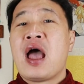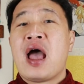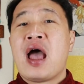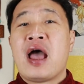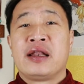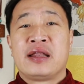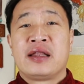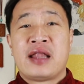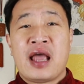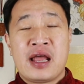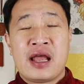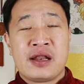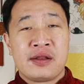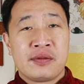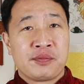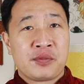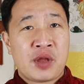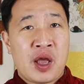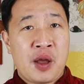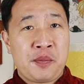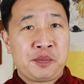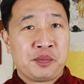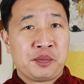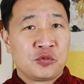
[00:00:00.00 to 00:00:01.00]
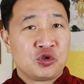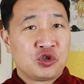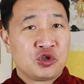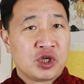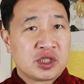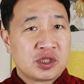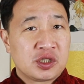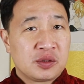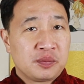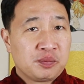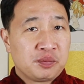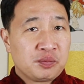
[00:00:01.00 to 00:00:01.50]
and then
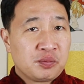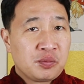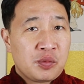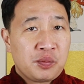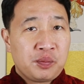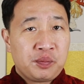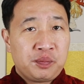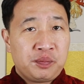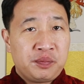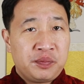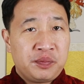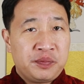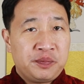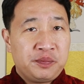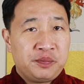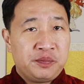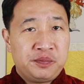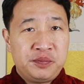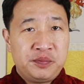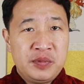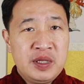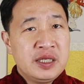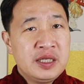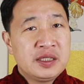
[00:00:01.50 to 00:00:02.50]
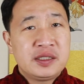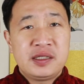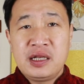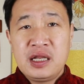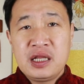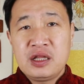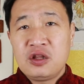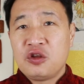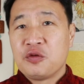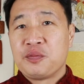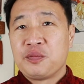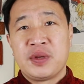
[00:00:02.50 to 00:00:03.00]
just
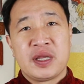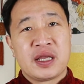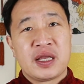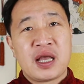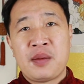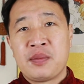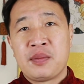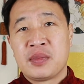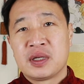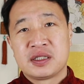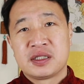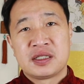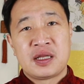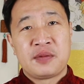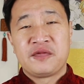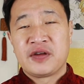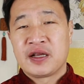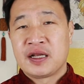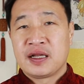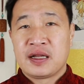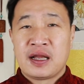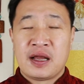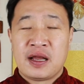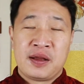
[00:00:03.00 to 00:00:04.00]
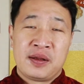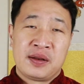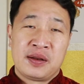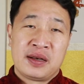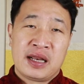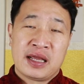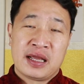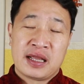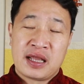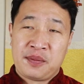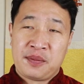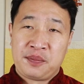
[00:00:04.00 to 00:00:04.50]
easily to become something
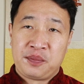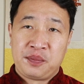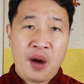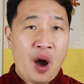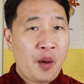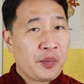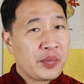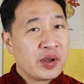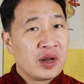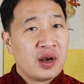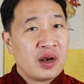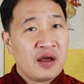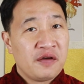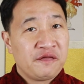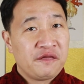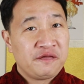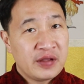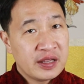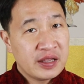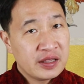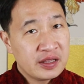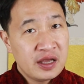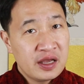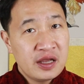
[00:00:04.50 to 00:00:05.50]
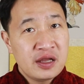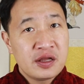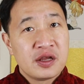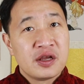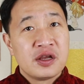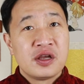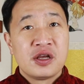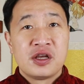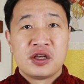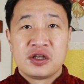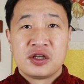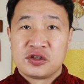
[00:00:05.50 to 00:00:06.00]
like a popular figure.
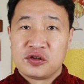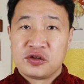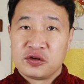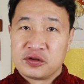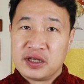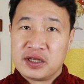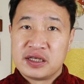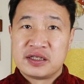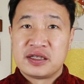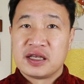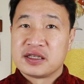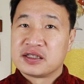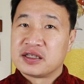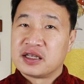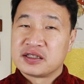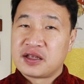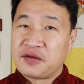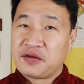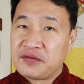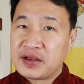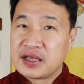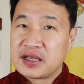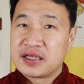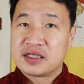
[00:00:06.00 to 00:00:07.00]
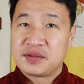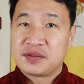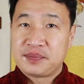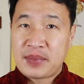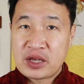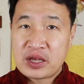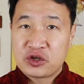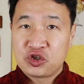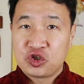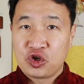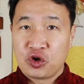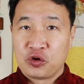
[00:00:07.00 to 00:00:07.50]
So this is something
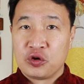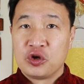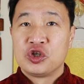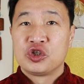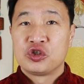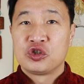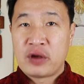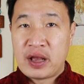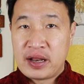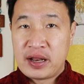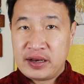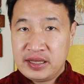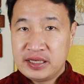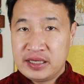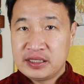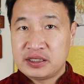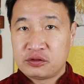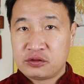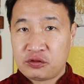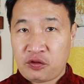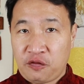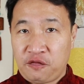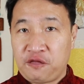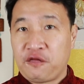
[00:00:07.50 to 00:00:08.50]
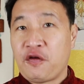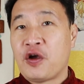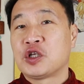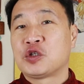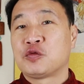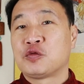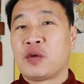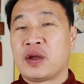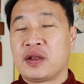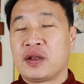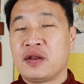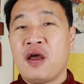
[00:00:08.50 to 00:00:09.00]
special. So at least the
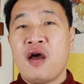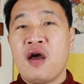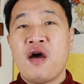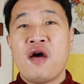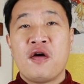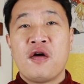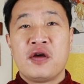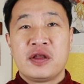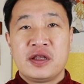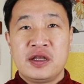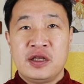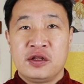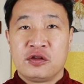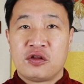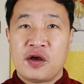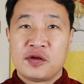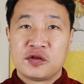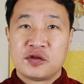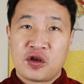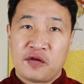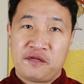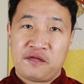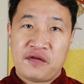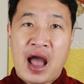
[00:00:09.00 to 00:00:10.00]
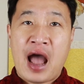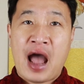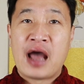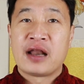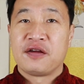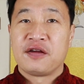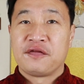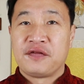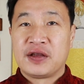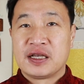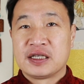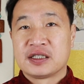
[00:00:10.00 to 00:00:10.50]
first one in terms of
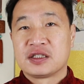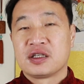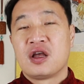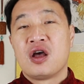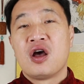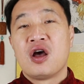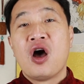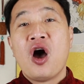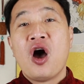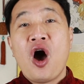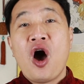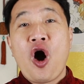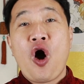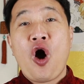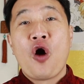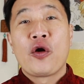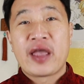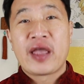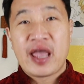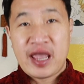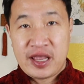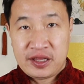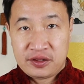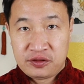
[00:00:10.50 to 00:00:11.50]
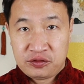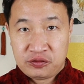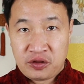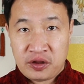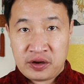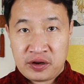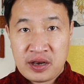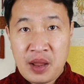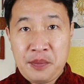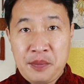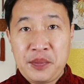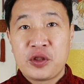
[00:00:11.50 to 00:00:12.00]
other things. Okay,
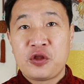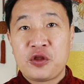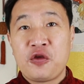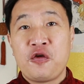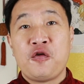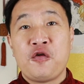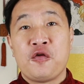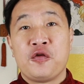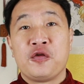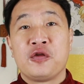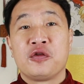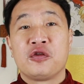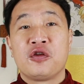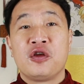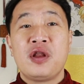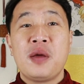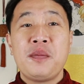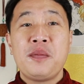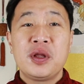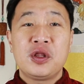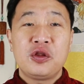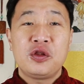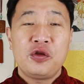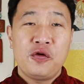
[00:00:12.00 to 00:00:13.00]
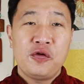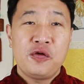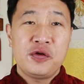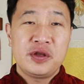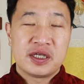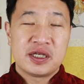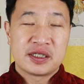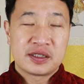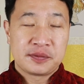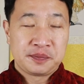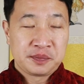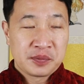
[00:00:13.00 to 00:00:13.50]
the number two. The number 2
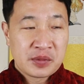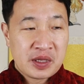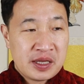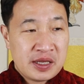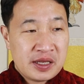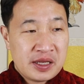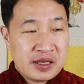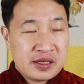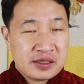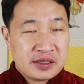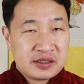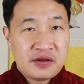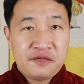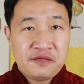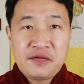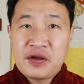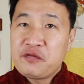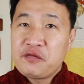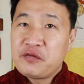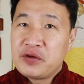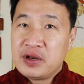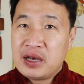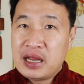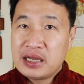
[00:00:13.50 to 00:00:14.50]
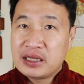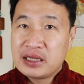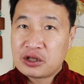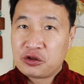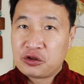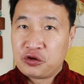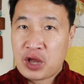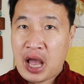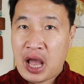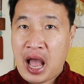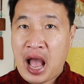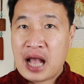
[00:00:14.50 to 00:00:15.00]
is something
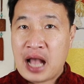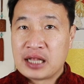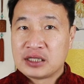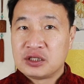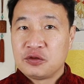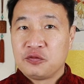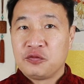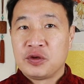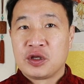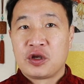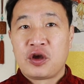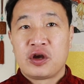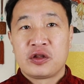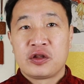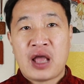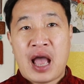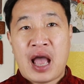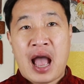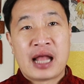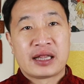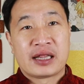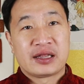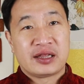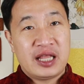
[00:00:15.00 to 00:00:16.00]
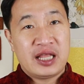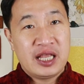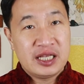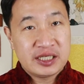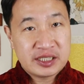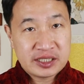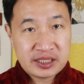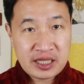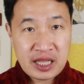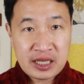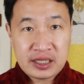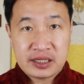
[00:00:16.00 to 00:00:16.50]
related to art. We call the
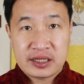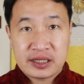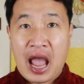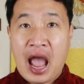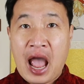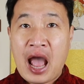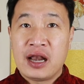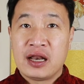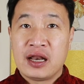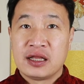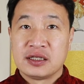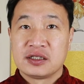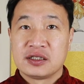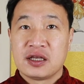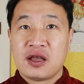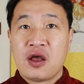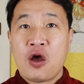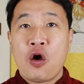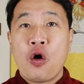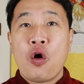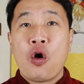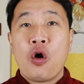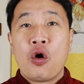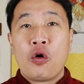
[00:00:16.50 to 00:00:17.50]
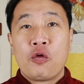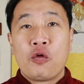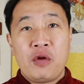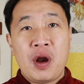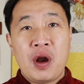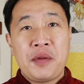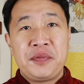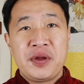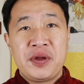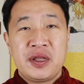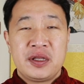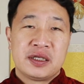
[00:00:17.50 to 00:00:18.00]
artistic talent.
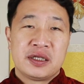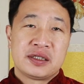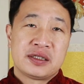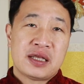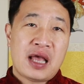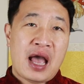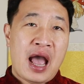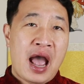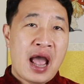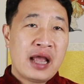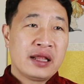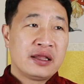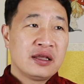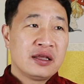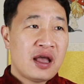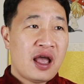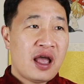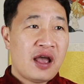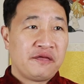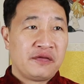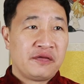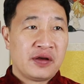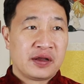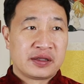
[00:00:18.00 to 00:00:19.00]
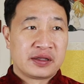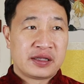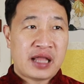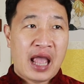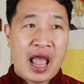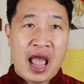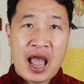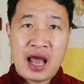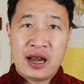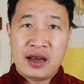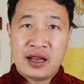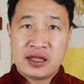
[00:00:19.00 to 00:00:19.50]
Rabbit is either have a
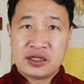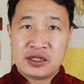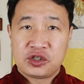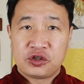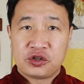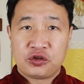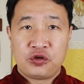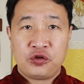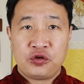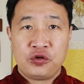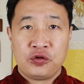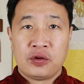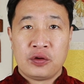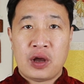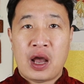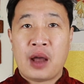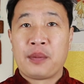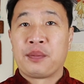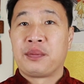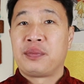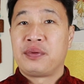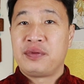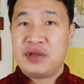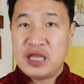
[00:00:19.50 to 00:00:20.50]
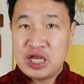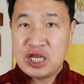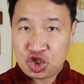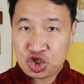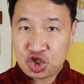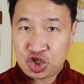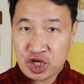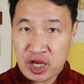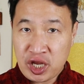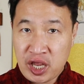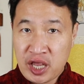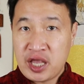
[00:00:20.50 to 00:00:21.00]
talent to
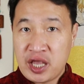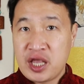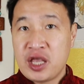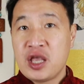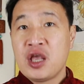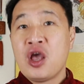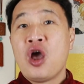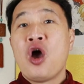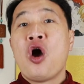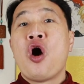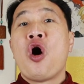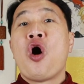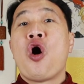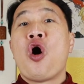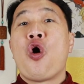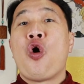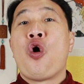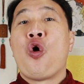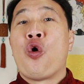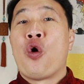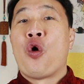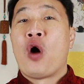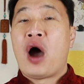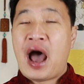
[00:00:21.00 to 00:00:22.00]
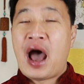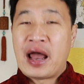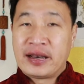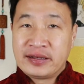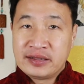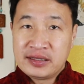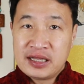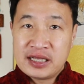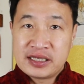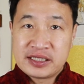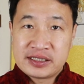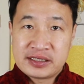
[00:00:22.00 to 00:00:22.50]
appreciate or
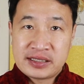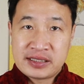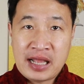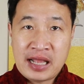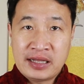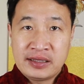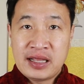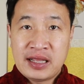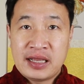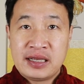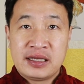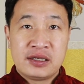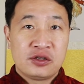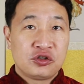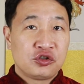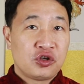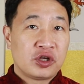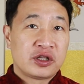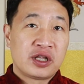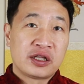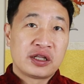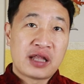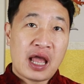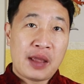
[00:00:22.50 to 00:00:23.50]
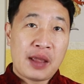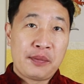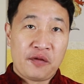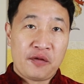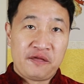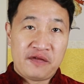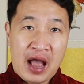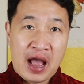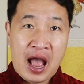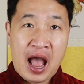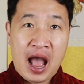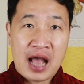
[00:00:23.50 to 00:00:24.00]
understanding certain type
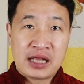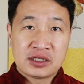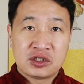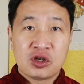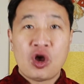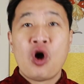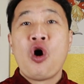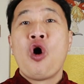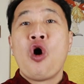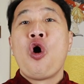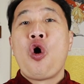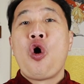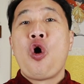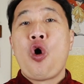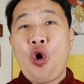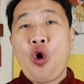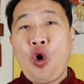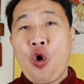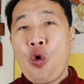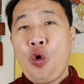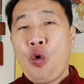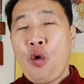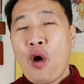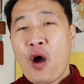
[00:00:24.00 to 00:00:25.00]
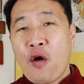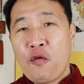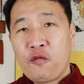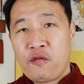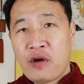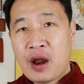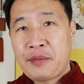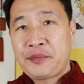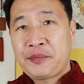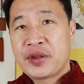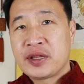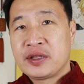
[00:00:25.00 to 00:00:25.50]
of art, or
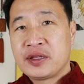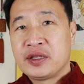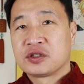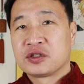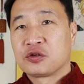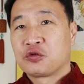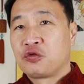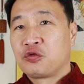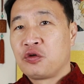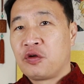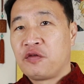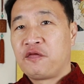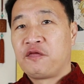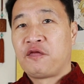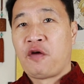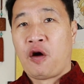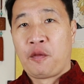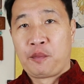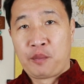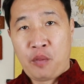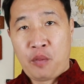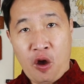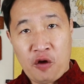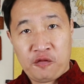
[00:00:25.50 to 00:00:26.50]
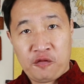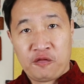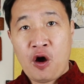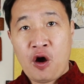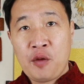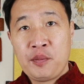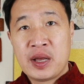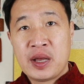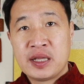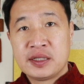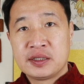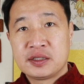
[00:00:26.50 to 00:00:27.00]
Rabbit is good for
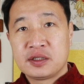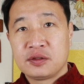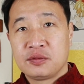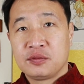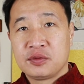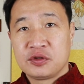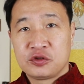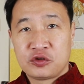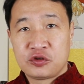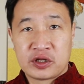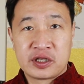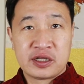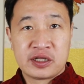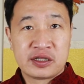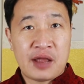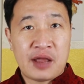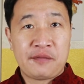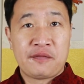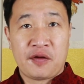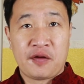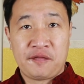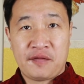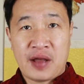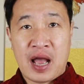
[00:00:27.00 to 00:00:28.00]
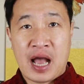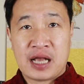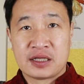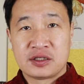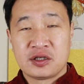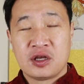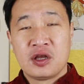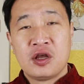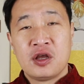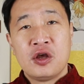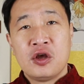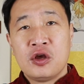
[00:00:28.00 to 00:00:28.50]
performance, certain type of
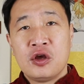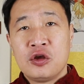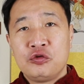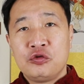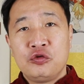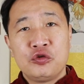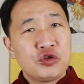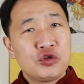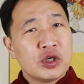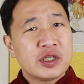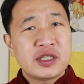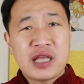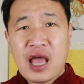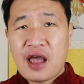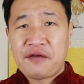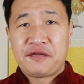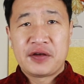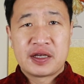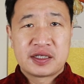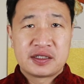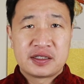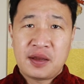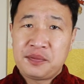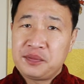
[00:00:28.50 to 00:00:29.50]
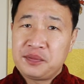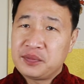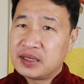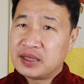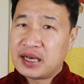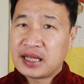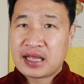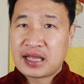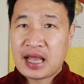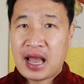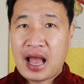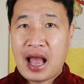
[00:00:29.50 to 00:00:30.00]
art. You just have some
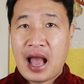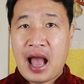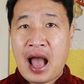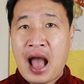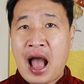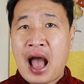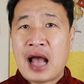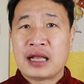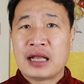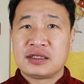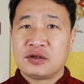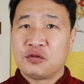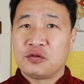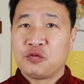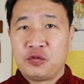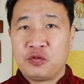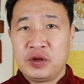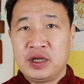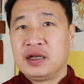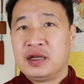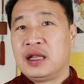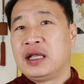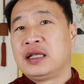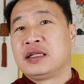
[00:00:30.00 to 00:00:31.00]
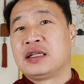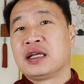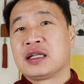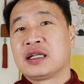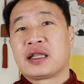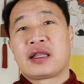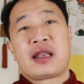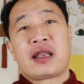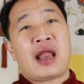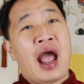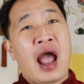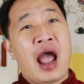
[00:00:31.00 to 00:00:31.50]
like art related
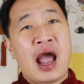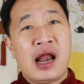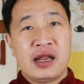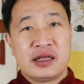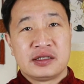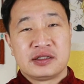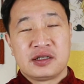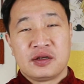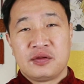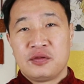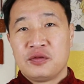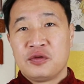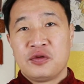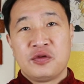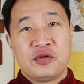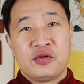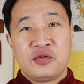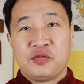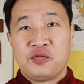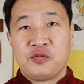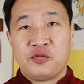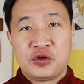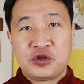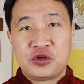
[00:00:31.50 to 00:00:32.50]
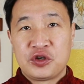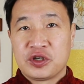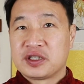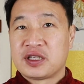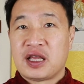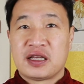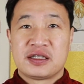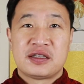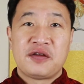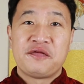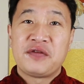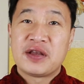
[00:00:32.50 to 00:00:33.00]
talent, which is
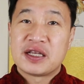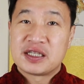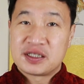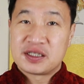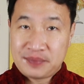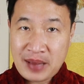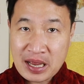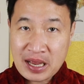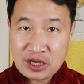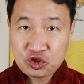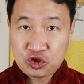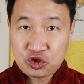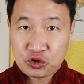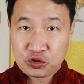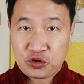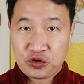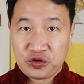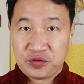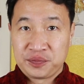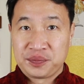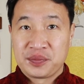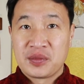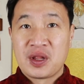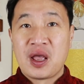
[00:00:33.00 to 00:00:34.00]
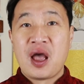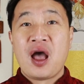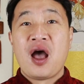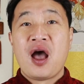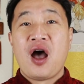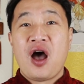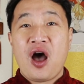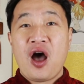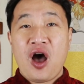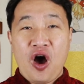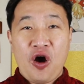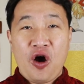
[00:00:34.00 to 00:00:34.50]
something special too.
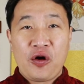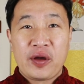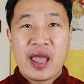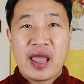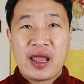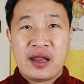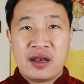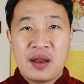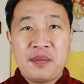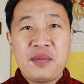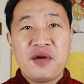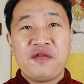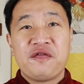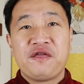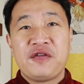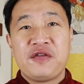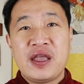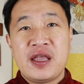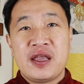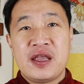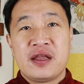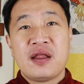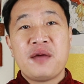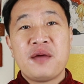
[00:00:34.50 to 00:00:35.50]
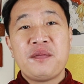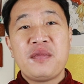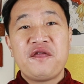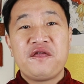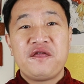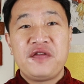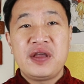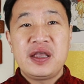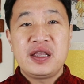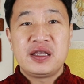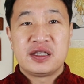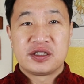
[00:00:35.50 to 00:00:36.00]
Okay, number 3. Number
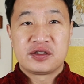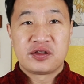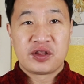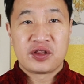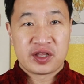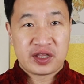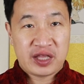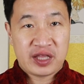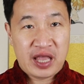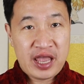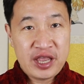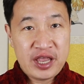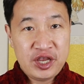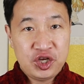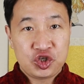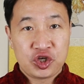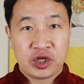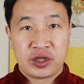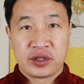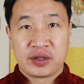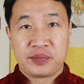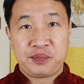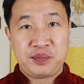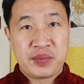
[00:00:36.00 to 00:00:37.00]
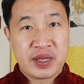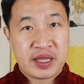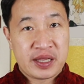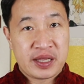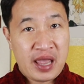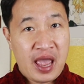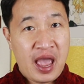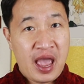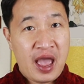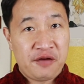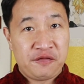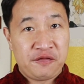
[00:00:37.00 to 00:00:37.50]
3 is the caution. Be
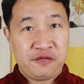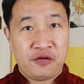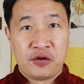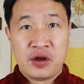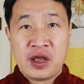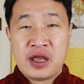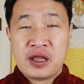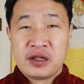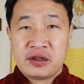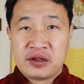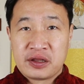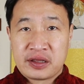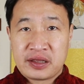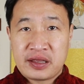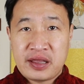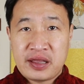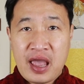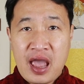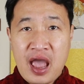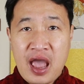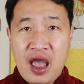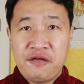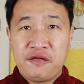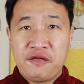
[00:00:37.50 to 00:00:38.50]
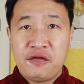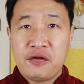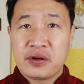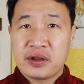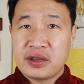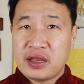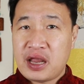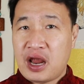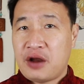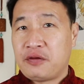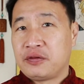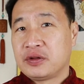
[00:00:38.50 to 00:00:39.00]
careful. The careful
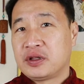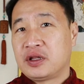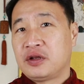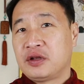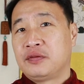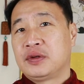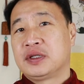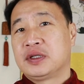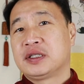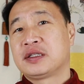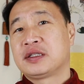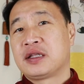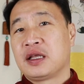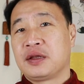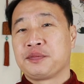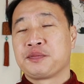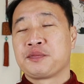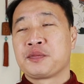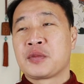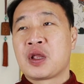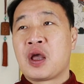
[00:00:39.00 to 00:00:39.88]
characteristic.